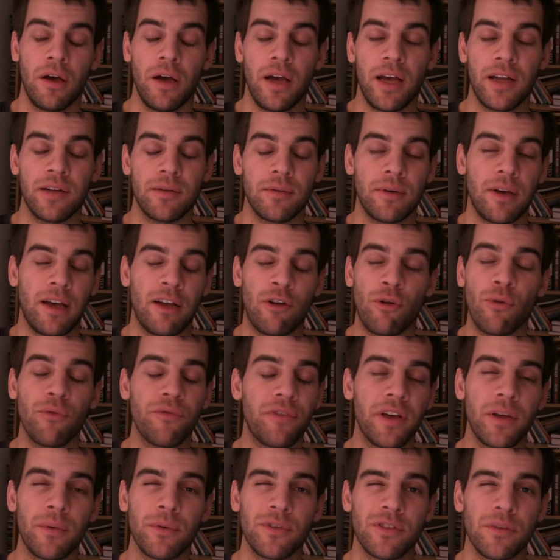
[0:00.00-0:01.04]
and I don't
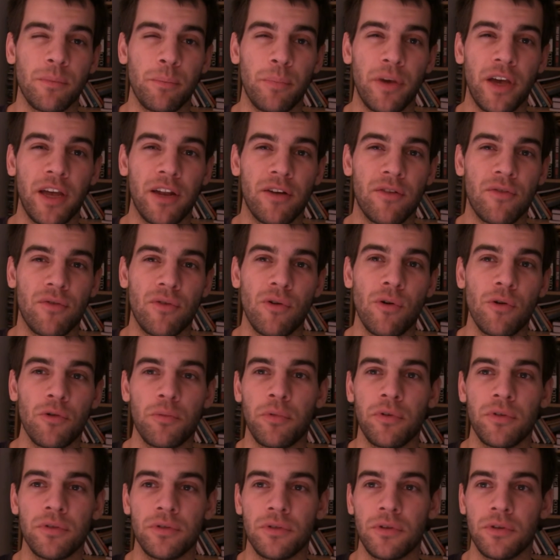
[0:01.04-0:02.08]
think it was a bad quote,
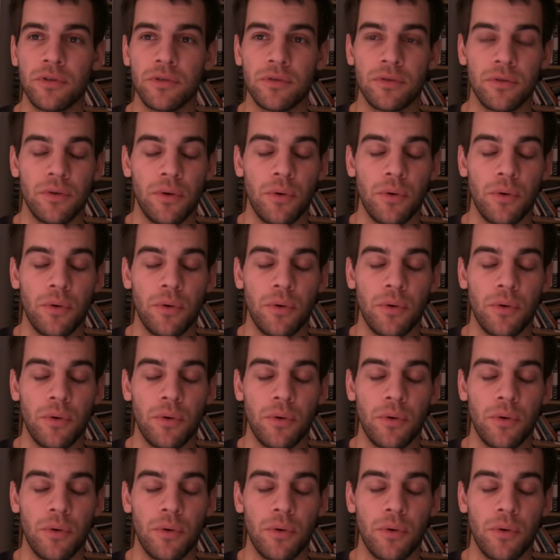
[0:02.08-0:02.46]
but it's just